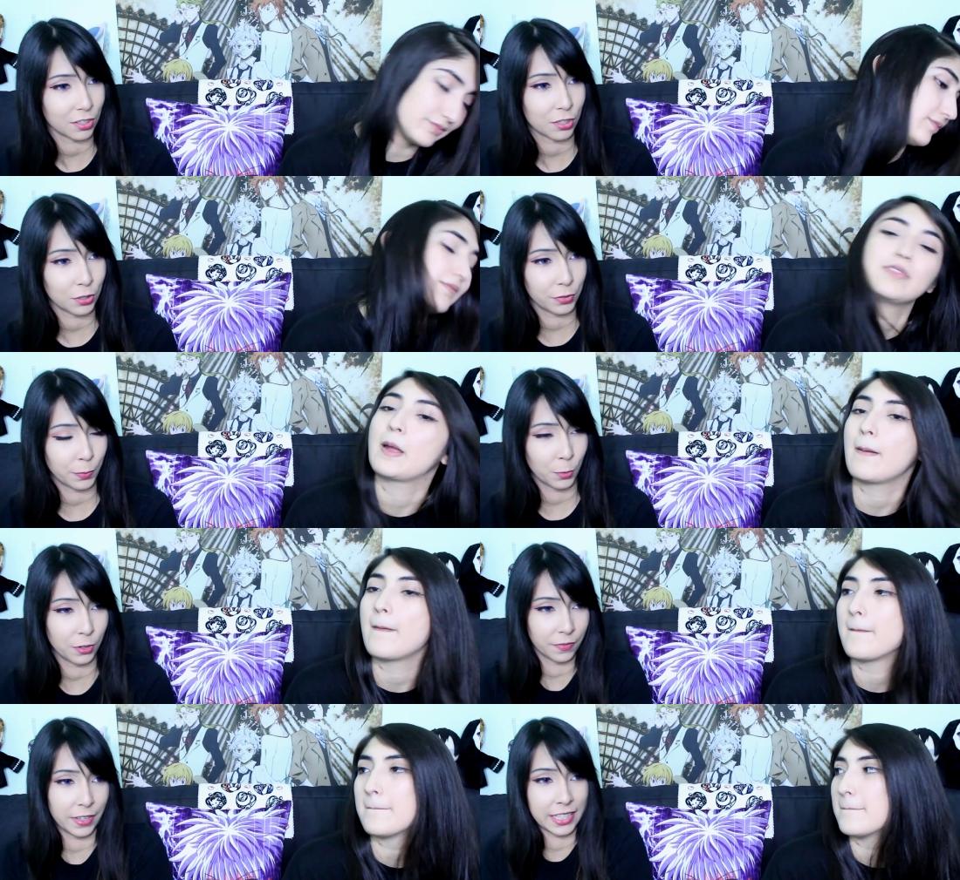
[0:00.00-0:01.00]
Speaker 1: It
Speaker 2: just shows
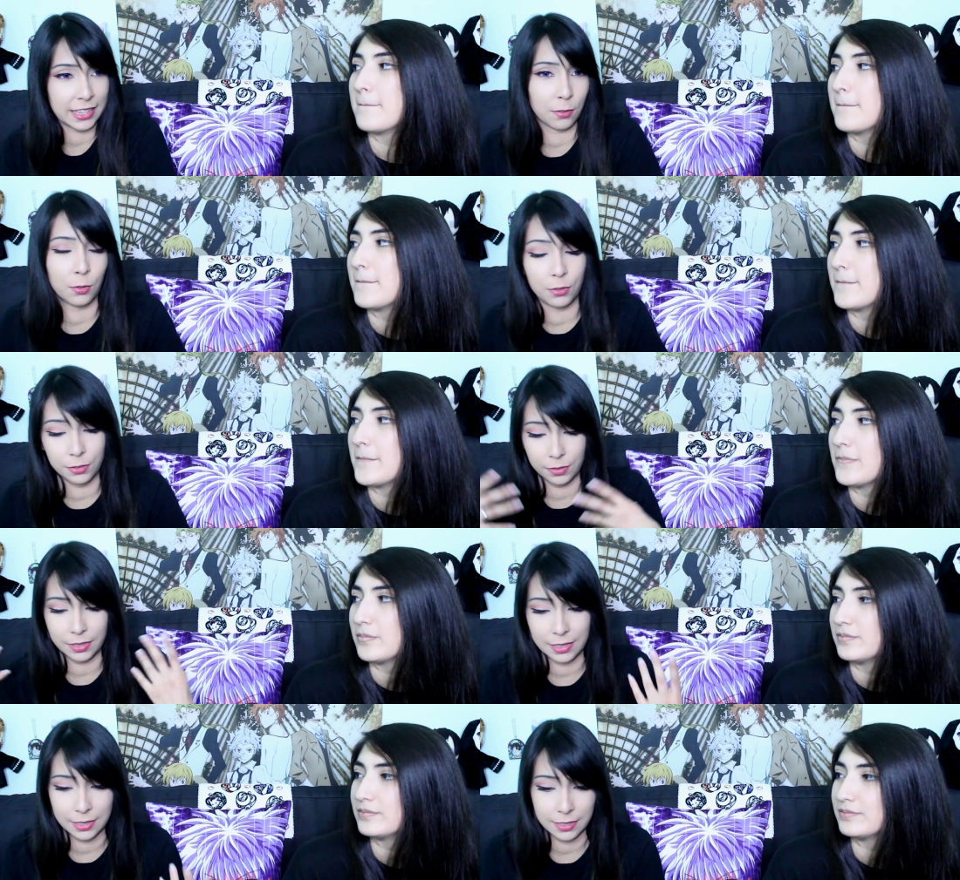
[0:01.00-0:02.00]
more of like the whole
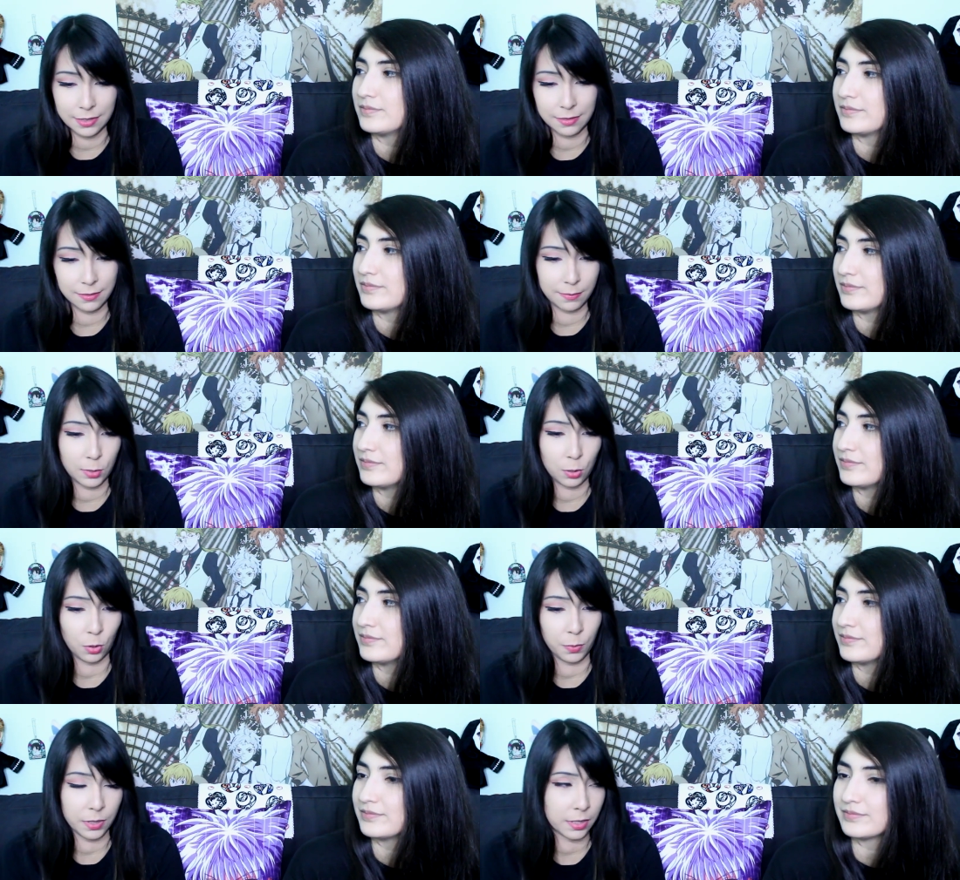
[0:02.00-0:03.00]

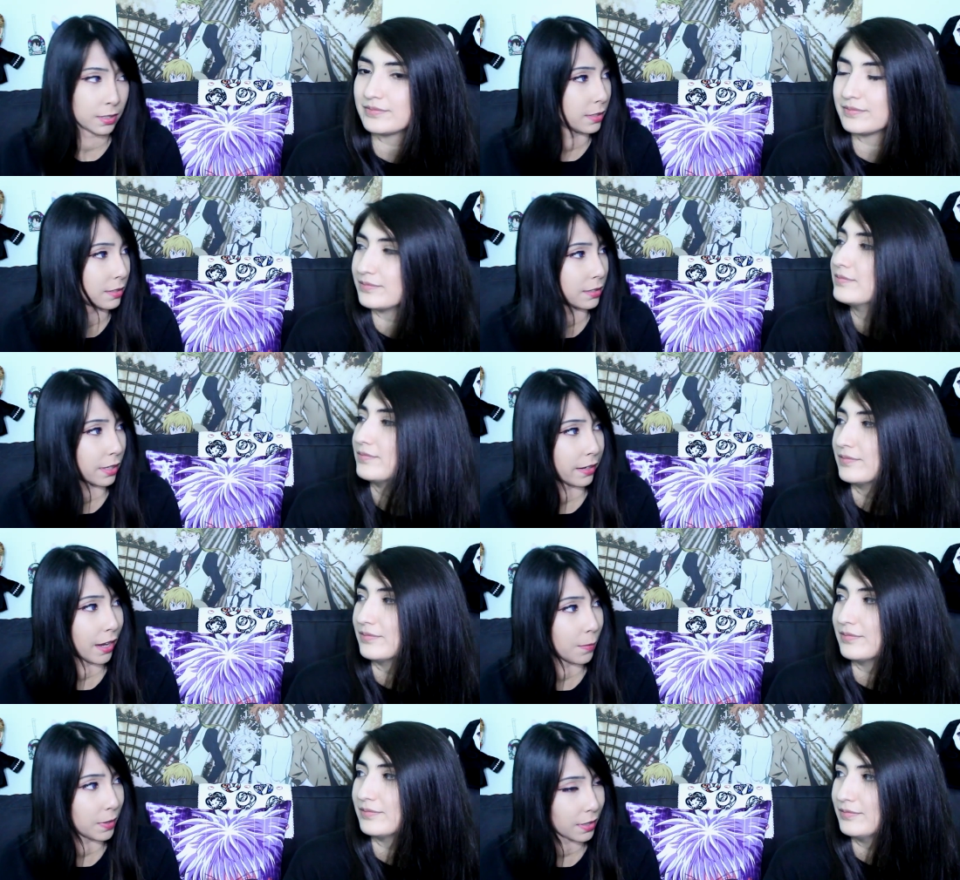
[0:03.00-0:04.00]
Soma
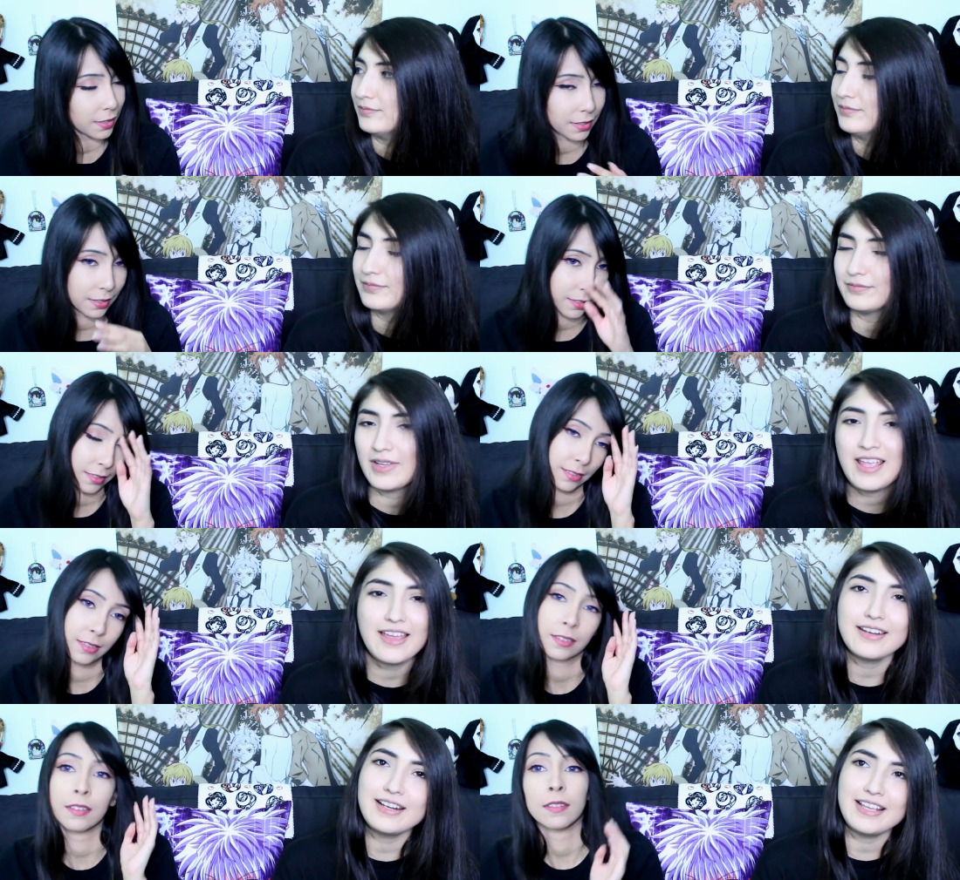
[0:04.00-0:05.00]
dynamic.
Speaker 1: Mm-hmm.
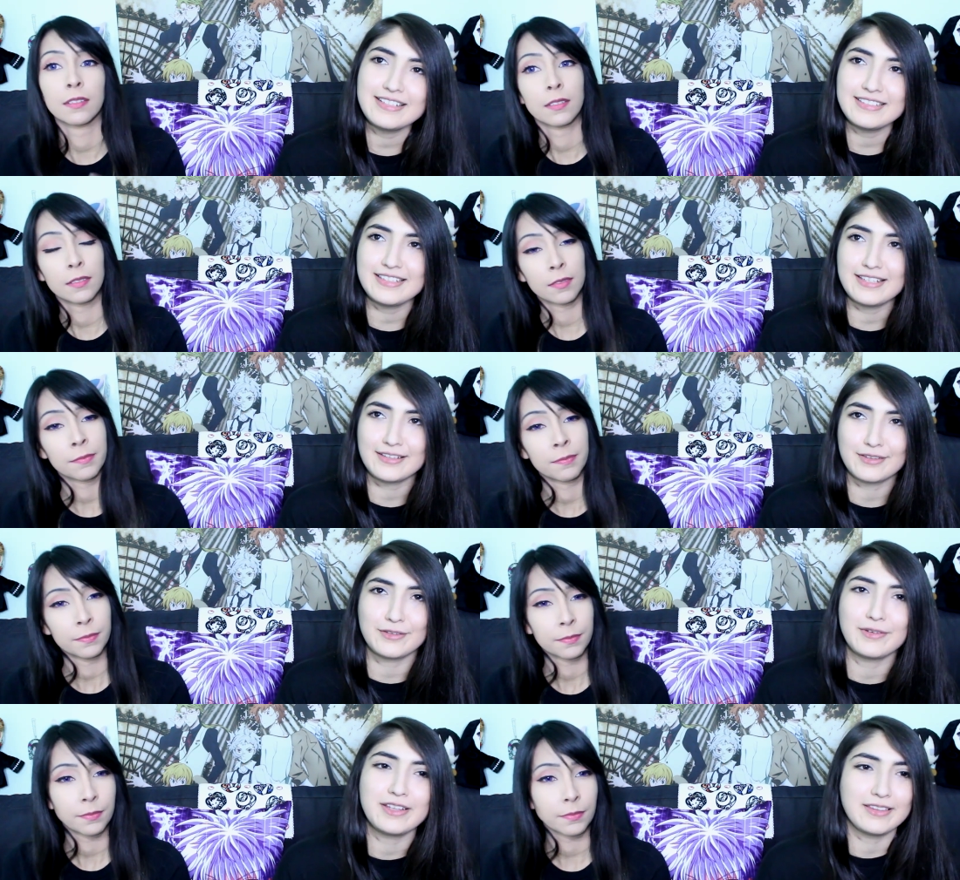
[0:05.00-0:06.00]
And I like seeing
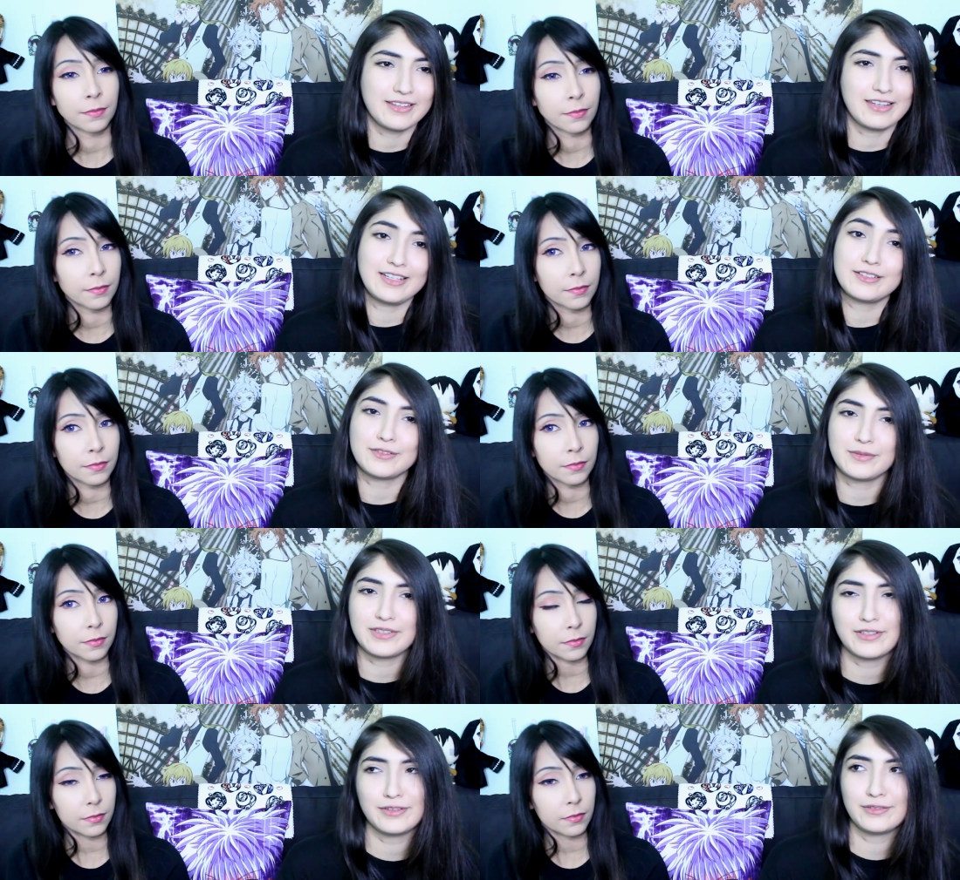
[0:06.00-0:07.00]
the way the characters we
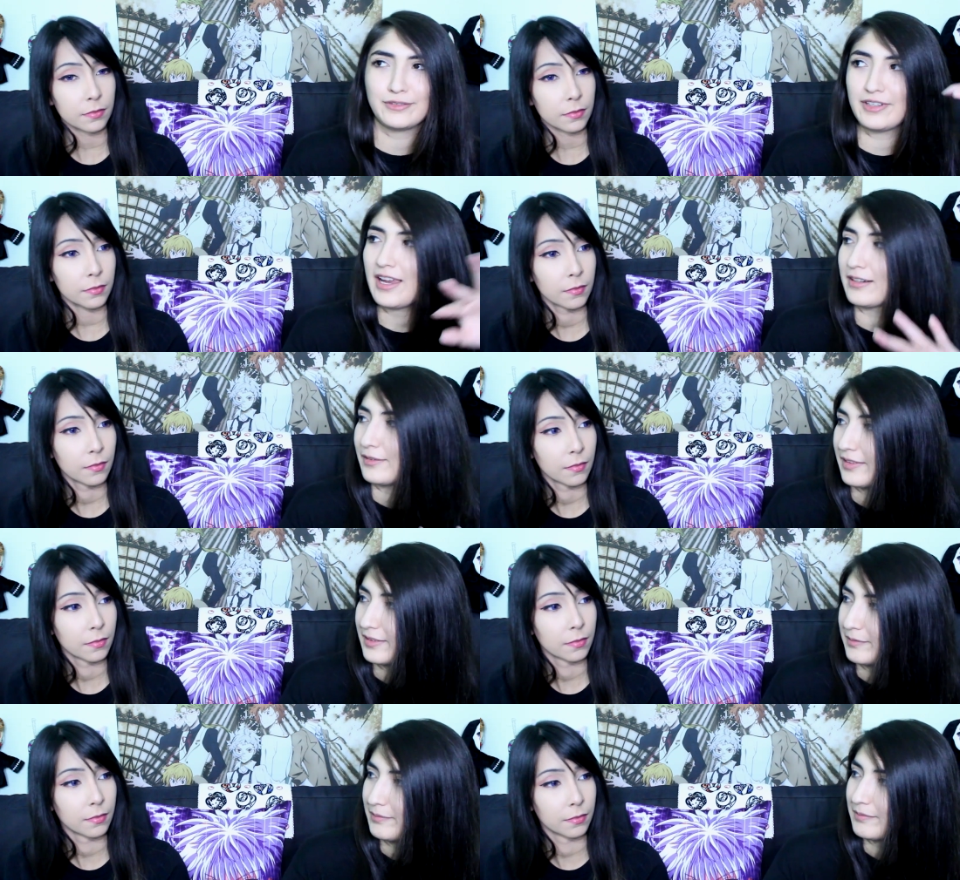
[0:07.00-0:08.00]
know react with
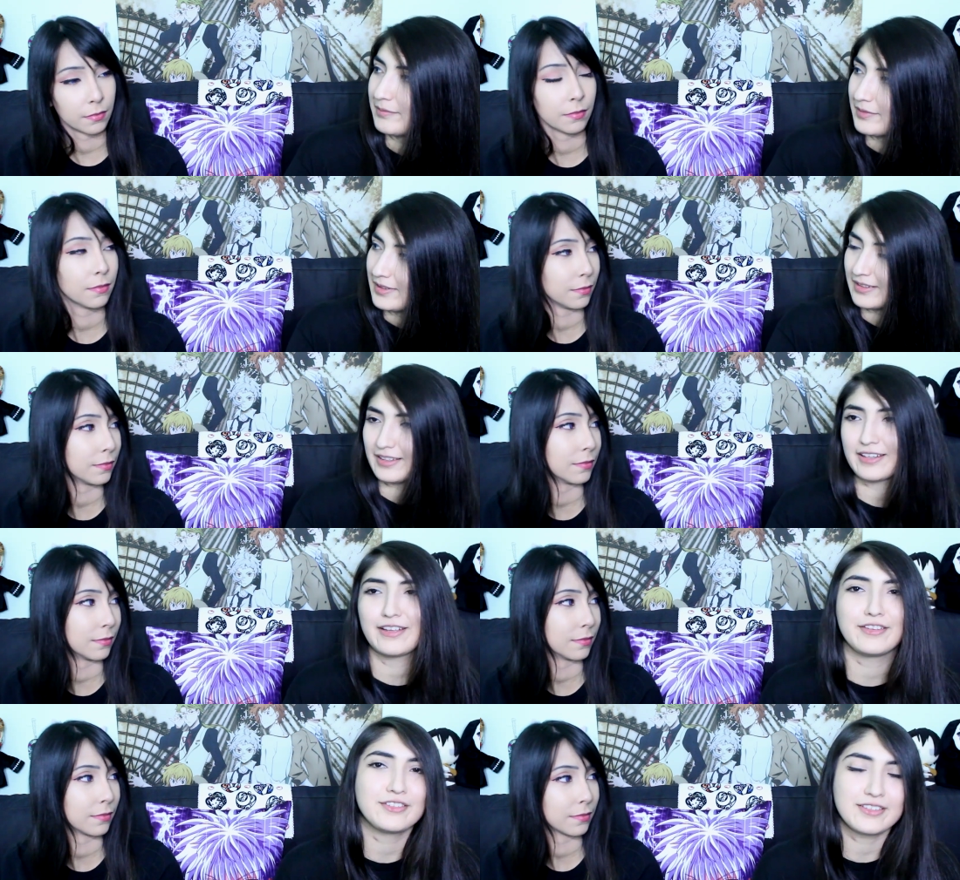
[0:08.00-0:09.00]
them. Mm-hmm. Like
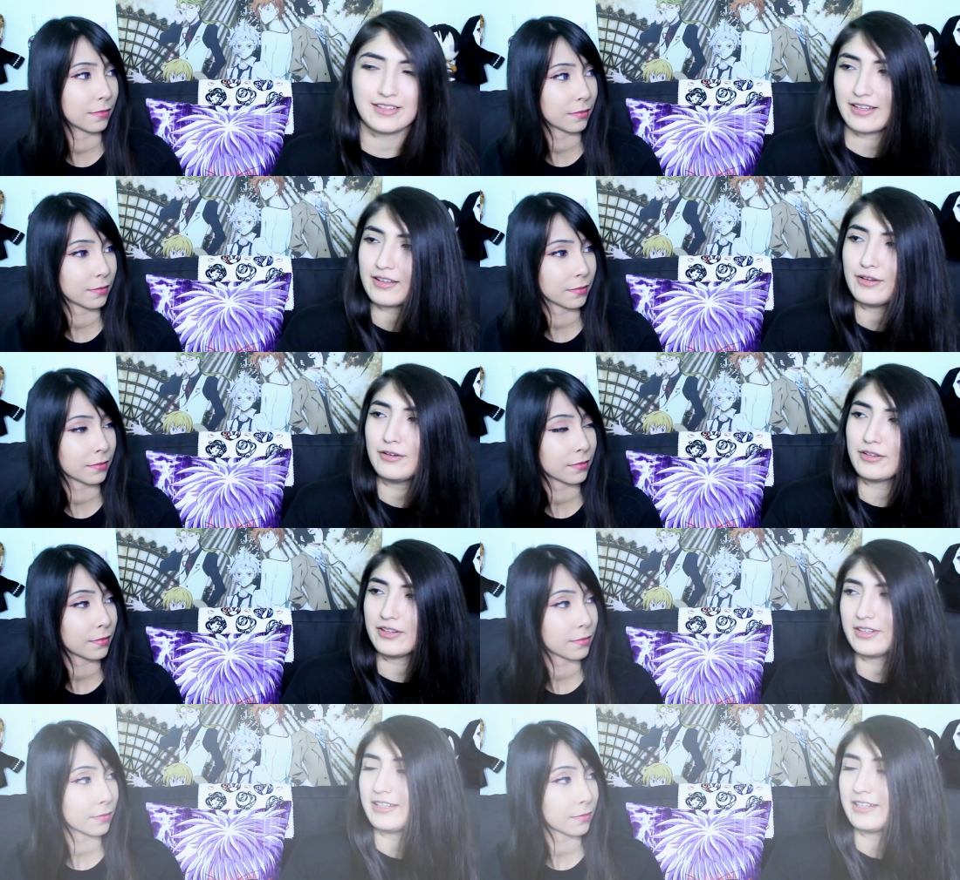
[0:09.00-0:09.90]
how they're just like, oh, you're